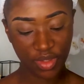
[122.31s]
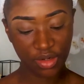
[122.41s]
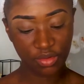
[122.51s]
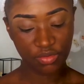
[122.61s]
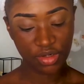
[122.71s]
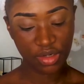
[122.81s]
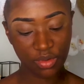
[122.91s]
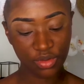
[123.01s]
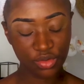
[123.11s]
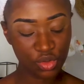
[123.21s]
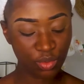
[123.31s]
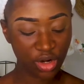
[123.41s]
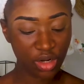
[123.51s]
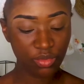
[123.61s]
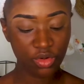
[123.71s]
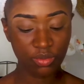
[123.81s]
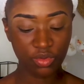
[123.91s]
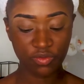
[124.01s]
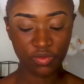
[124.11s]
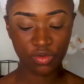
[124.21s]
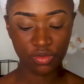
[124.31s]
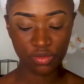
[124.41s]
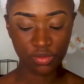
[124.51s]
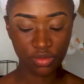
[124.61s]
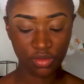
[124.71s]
I don't want to use primer, but for